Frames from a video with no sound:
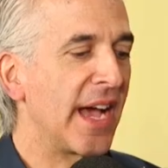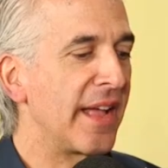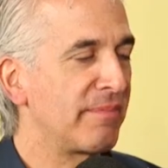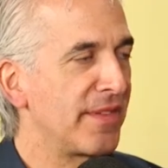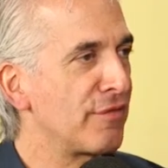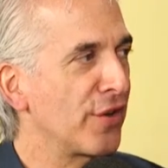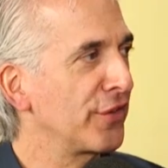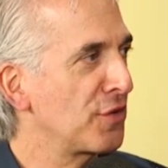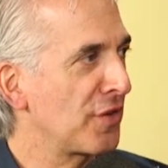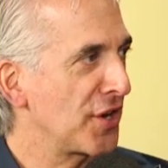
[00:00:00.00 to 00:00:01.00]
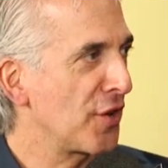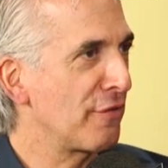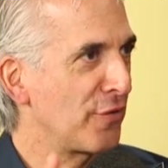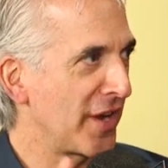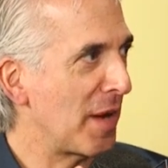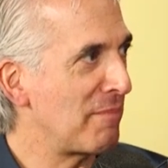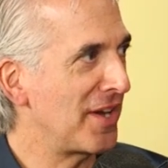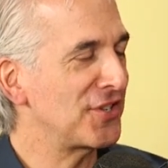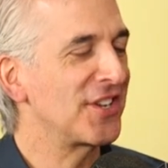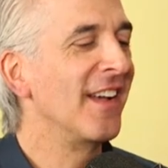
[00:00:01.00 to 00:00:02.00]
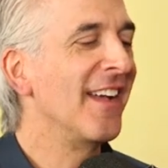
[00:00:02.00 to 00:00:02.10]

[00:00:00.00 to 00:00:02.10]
I didn't realize you were going to go through like a bunch.